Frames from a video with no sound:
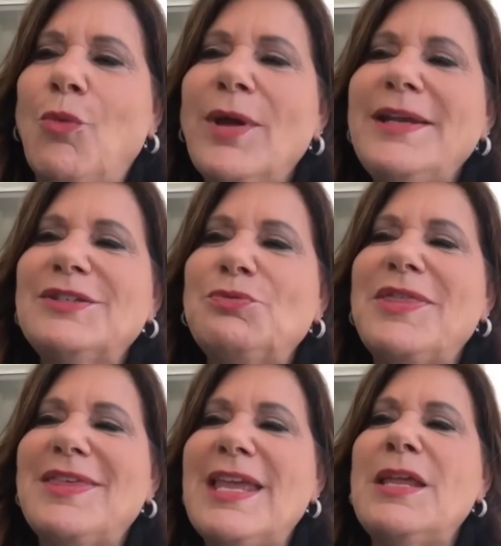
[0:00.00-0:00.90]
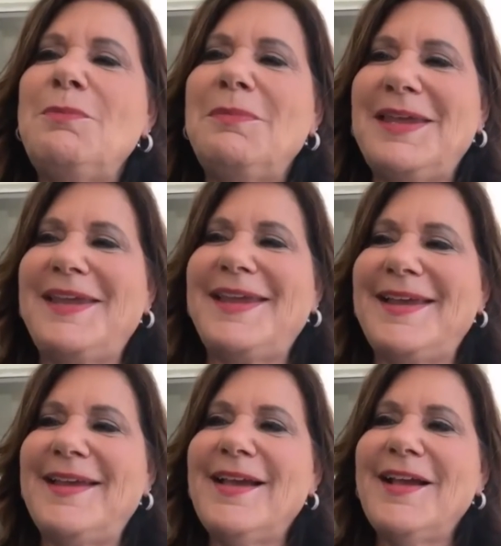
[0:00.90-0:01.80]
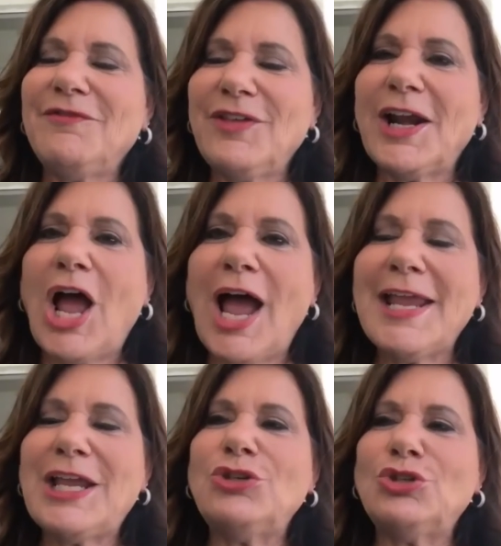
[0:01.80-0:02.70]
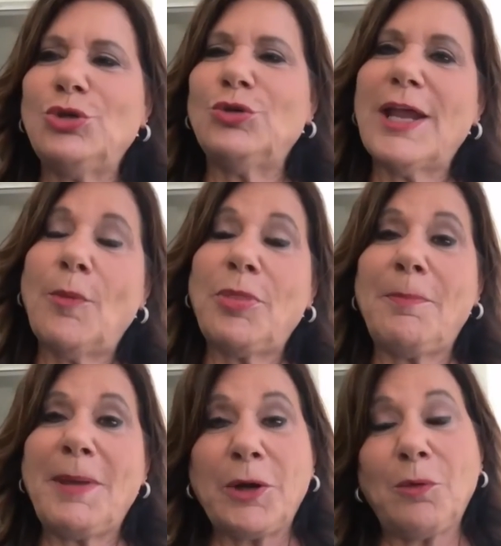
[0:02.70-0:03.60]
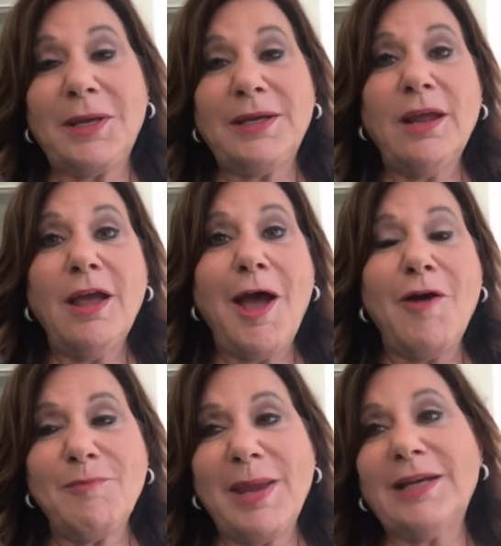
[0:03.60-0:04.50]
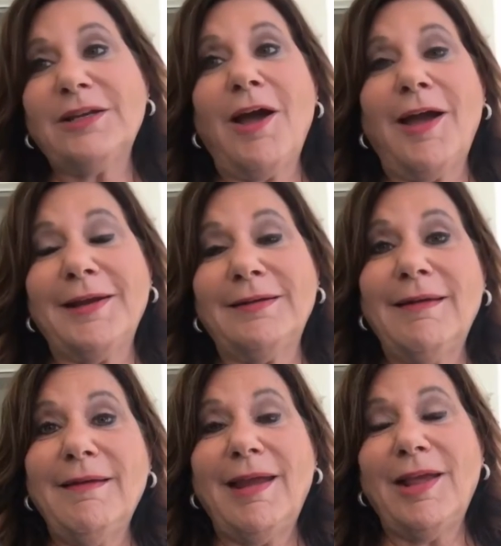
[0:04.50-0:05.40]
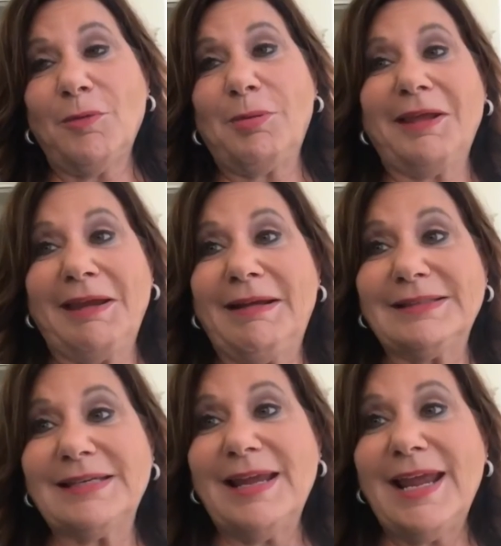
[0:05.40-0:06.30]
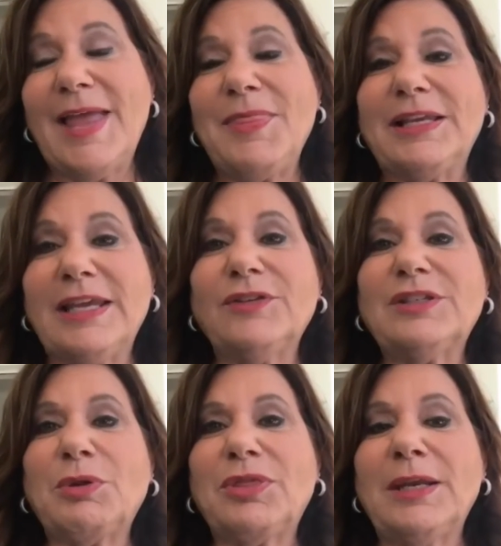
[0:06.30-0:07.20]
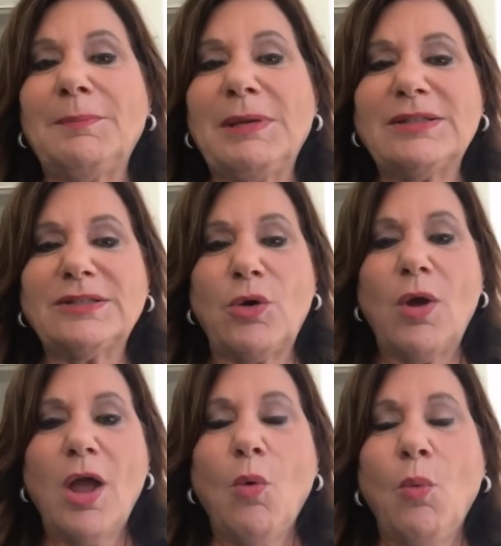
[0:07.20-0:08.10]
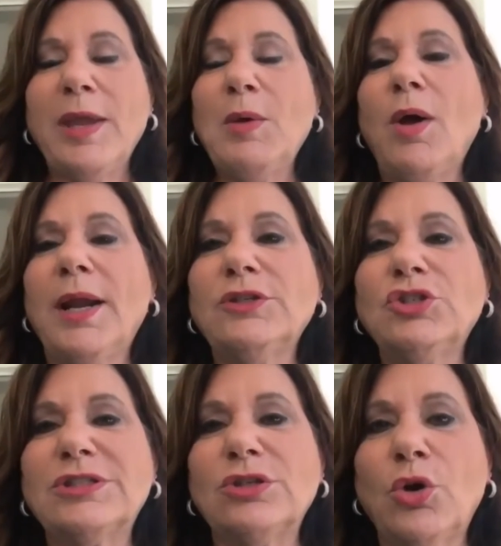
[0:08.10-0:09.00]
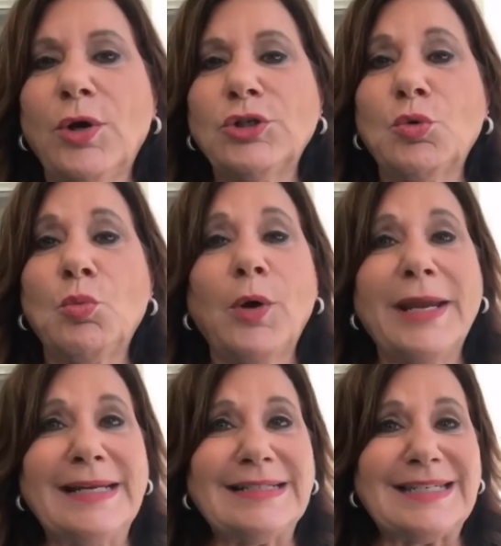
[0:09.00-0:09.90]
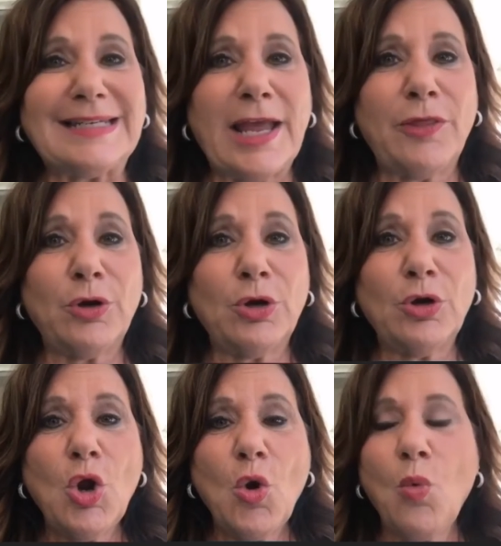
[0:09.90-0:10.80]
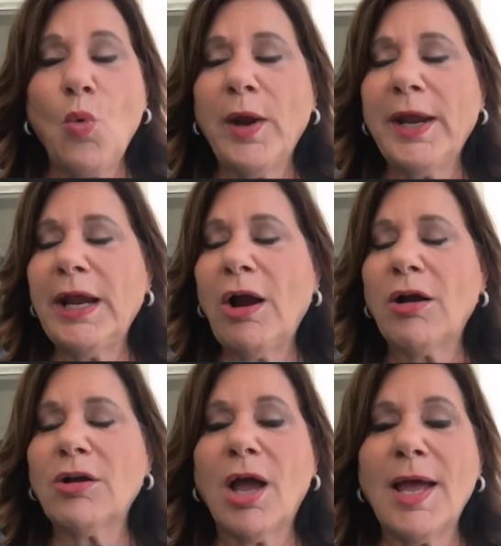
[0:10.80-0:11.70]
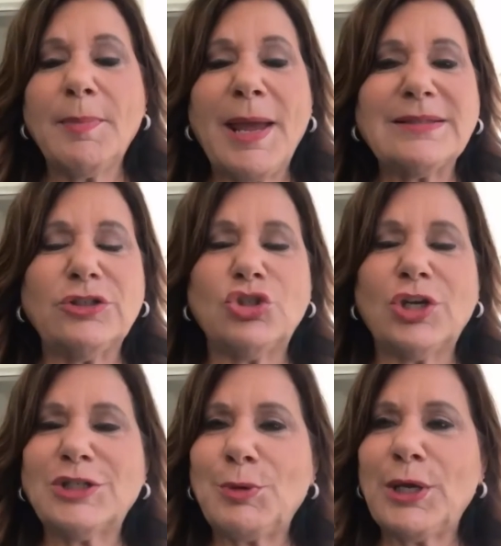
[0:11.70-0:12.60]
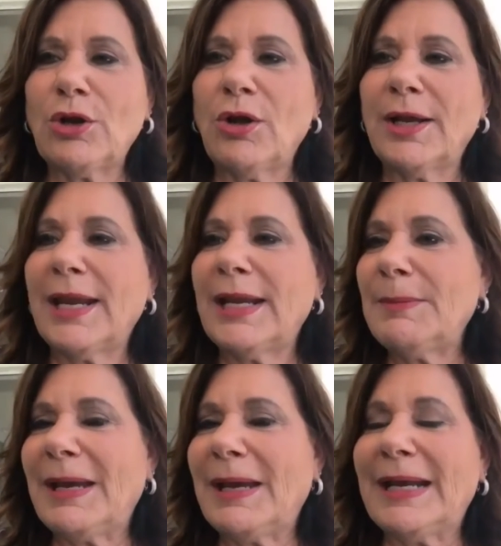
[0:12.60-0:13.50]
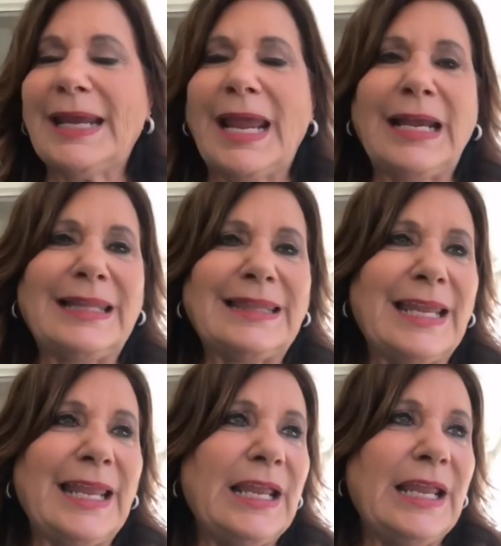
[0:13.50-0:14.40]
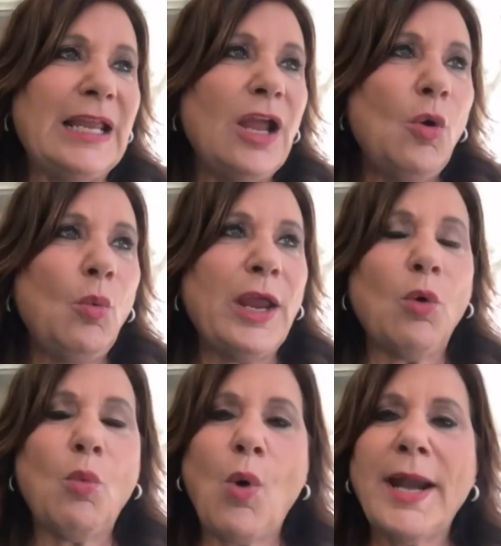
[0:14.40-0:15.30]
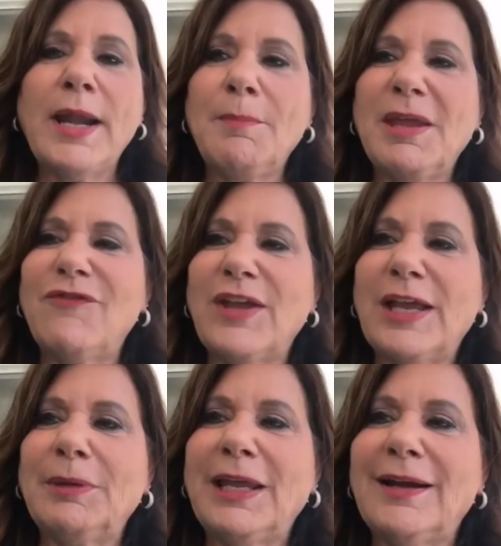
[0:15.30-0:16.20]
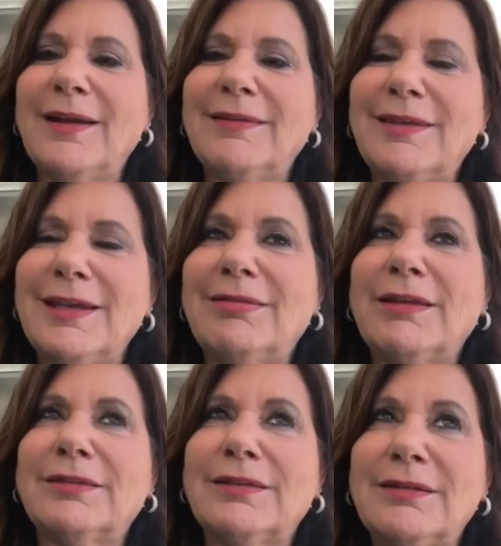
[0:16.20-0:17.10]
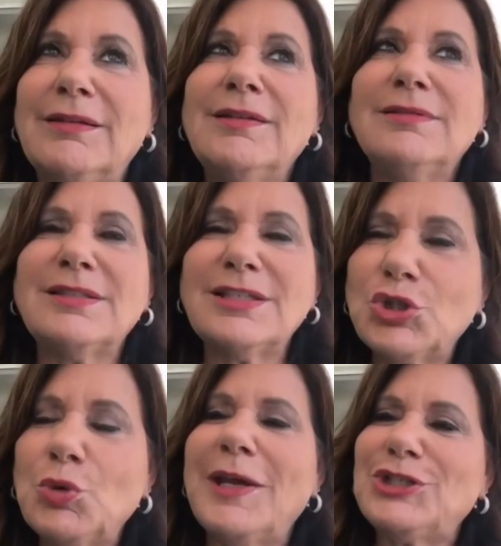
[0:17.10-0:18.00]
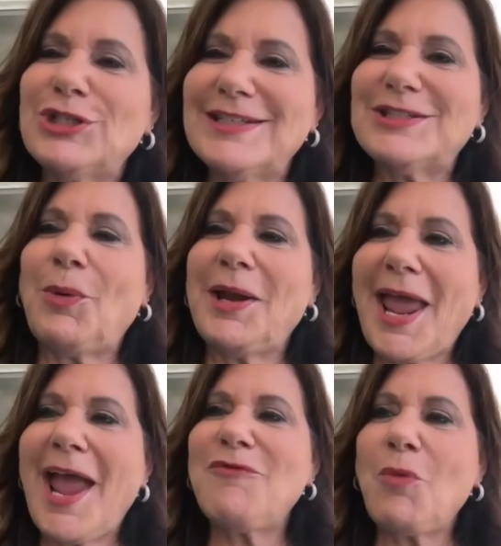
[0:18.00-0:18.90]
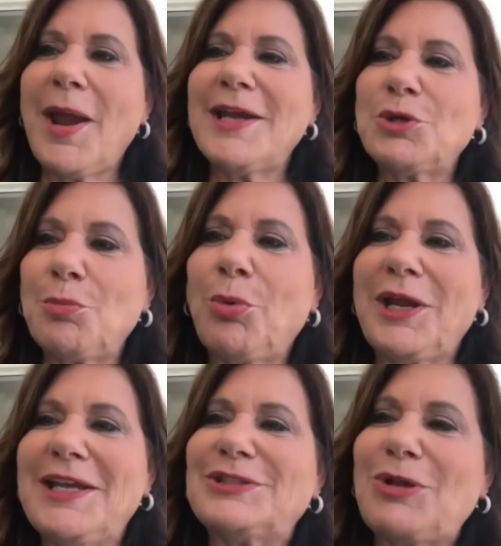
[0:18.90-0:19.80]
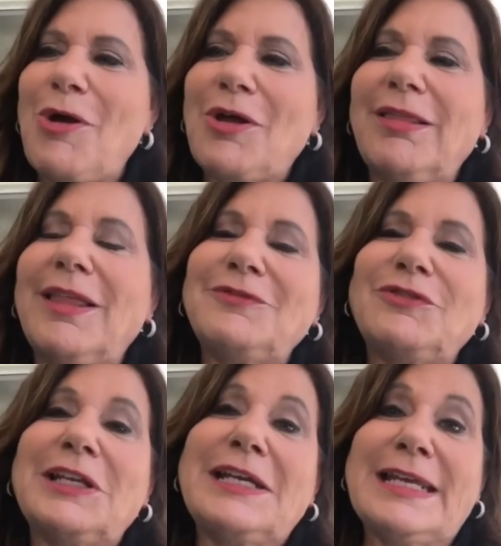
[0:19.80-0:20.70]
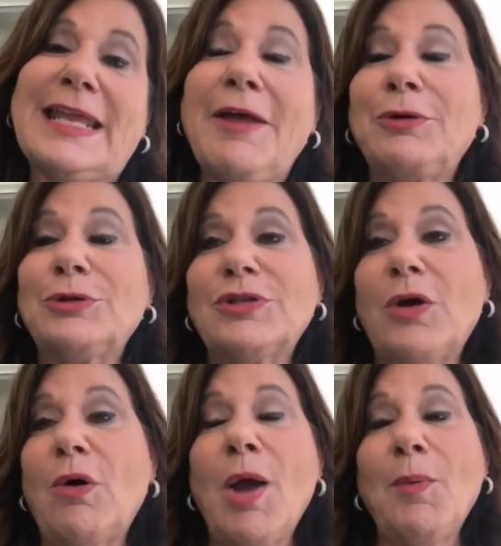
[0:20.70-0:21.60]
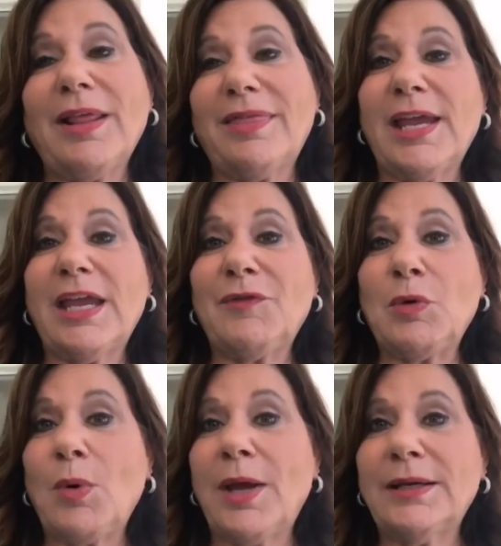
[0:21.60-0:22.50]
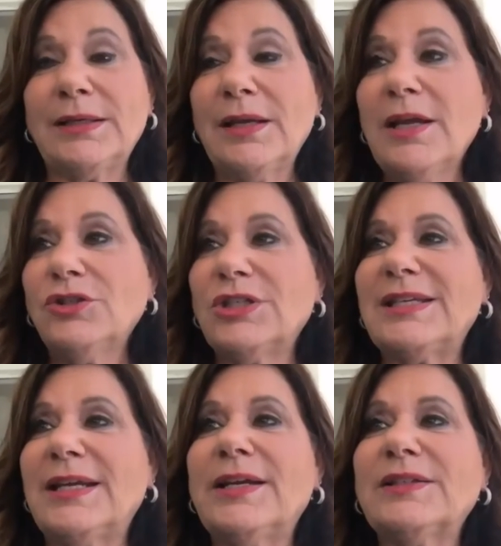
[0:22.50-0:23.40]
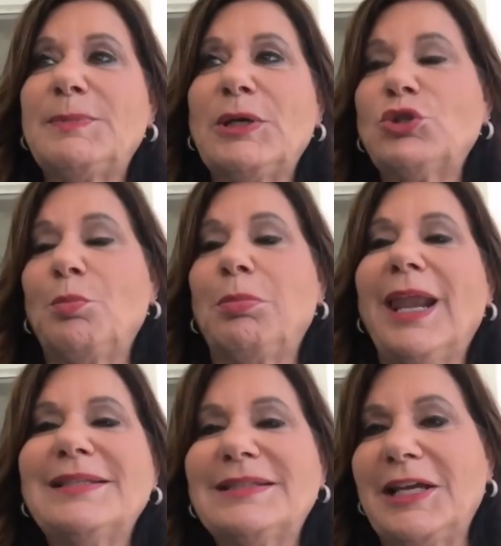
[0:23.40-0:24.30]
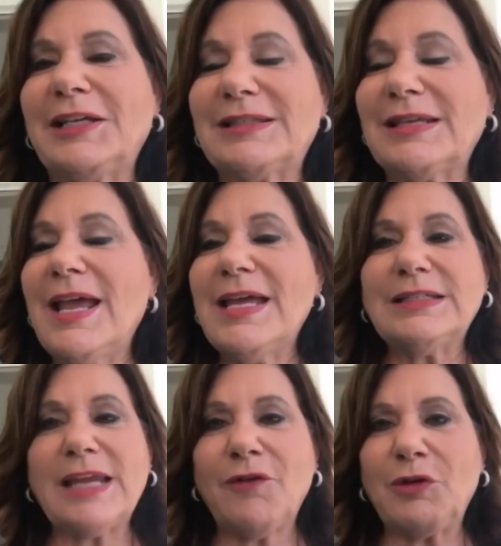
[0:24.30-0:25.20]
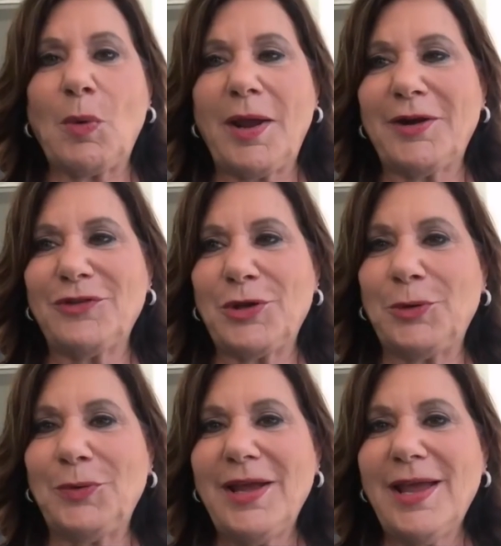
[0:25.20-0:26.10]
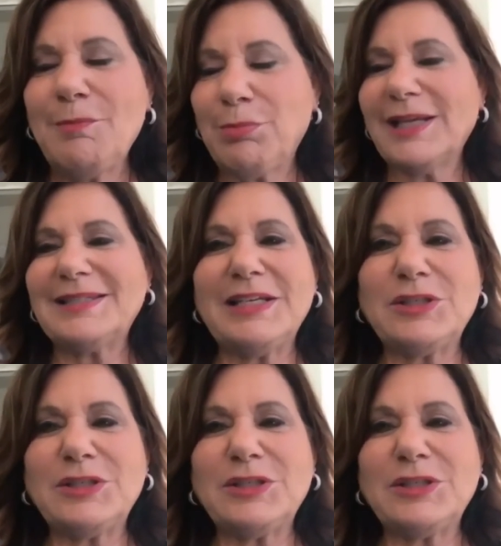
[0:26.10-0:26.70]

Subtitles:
What is within me that I can do to help the betterment of mankind and the planet and the gifts within me? So we want to just encourage you. We're in it together. We are not passing judgment on anybody, anything. We are one big family. And I think that the situation is going to have a way to bring us all collectively together. So I want to thank everyone and just send out special blessings to every one of you. Blessings